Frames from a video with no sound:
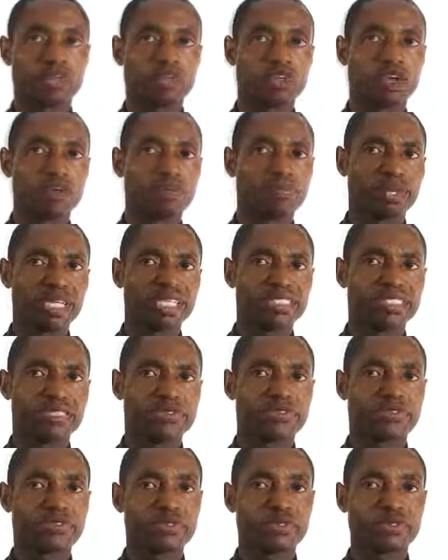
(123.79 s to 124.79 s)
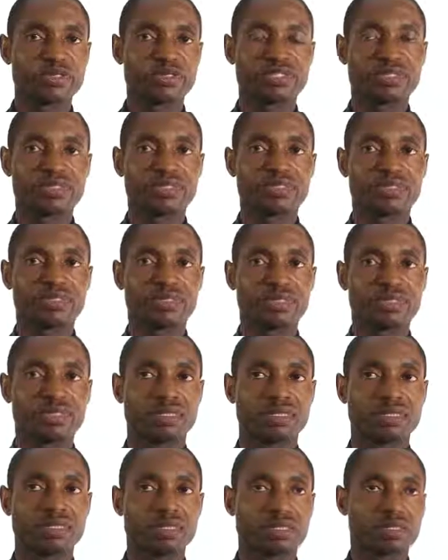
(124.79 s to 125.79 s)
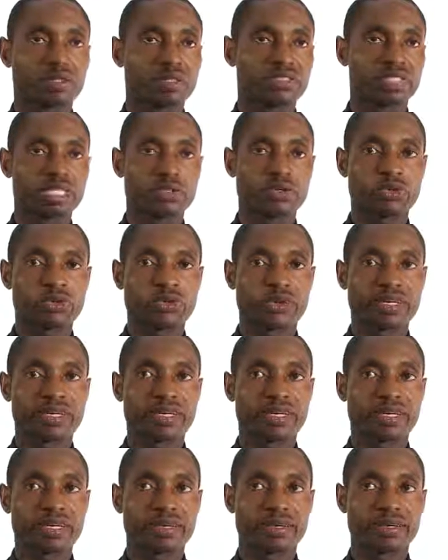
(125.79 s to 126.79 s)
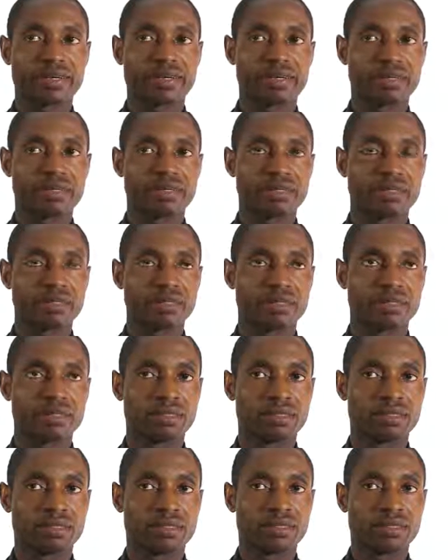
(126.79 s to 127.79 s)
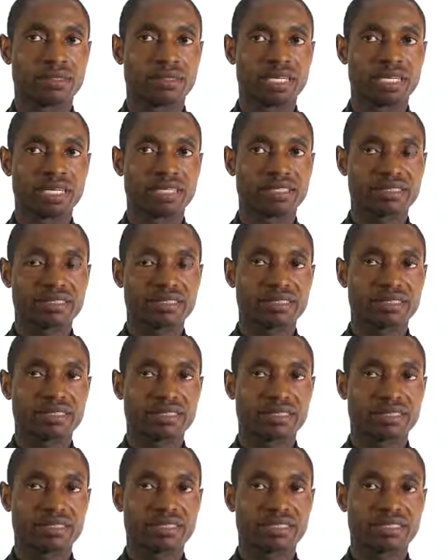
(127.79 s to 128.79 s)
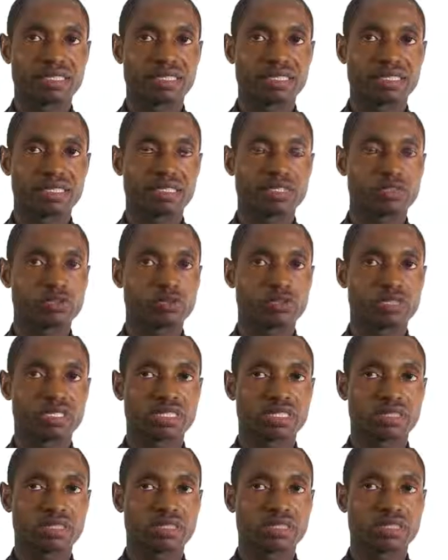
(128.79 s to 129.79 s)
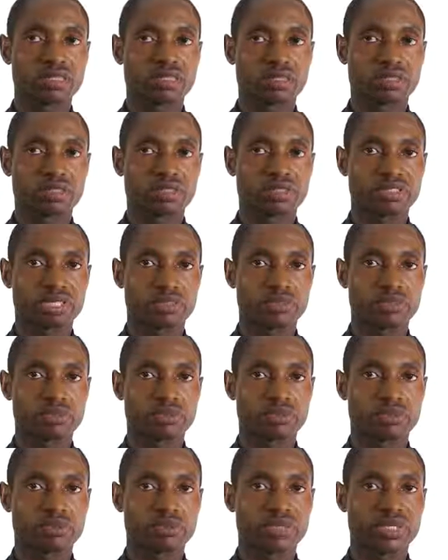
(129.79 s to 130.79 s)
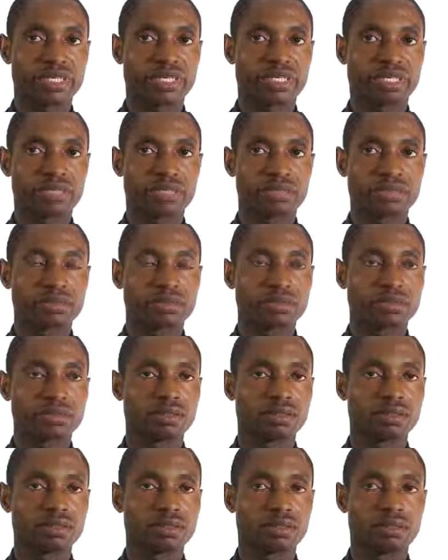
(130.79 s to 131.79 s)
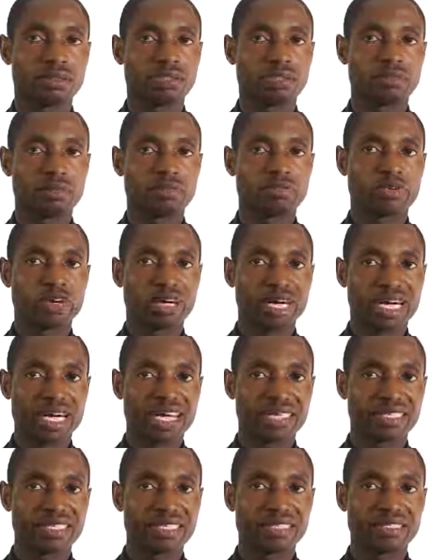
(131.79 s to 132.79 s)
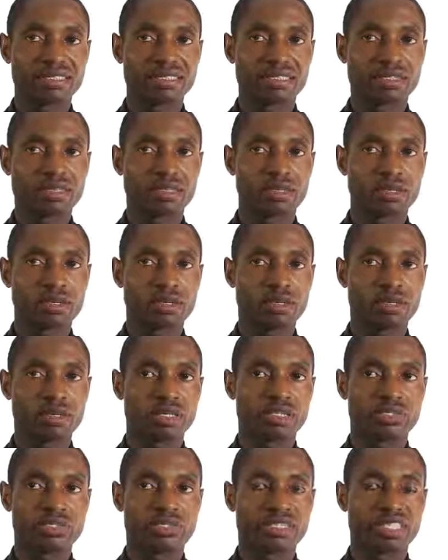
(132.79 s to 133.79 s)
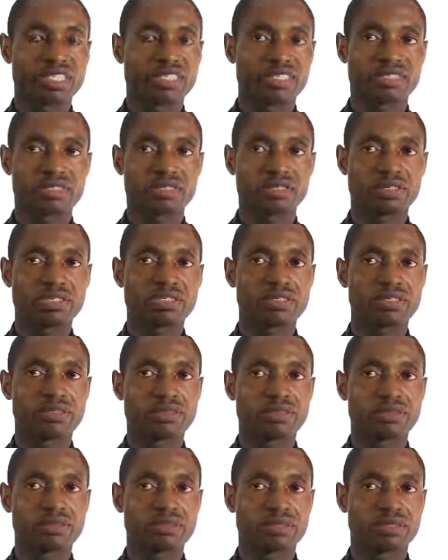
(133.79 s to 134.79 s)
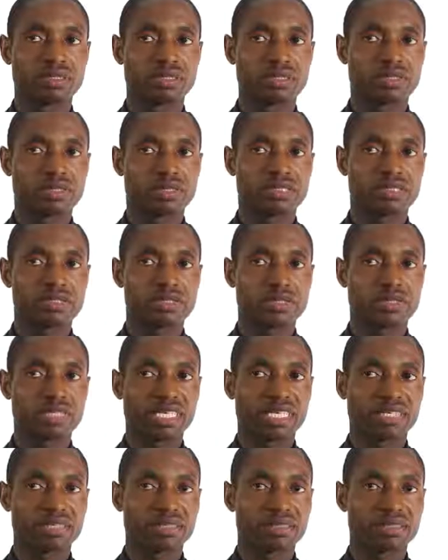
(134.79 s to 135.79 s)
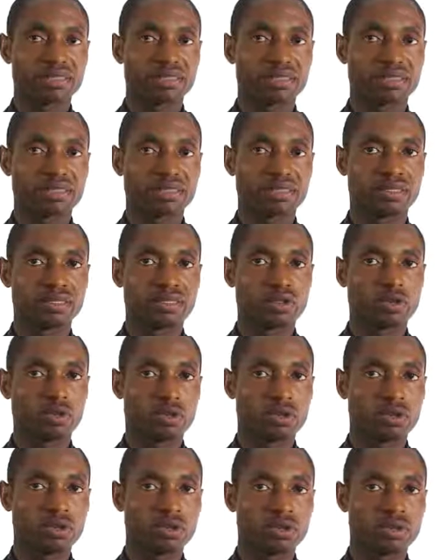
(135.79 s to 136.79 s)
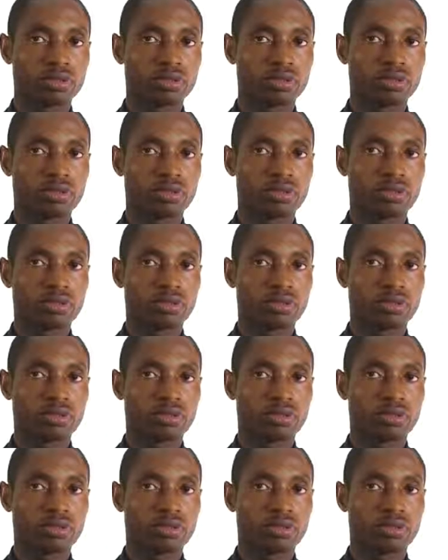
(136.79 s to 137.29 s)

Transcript: Do not place a fuse or circuit breaker unless it is link switch or circuit breaker. Before adding or altering an installation, ensure that work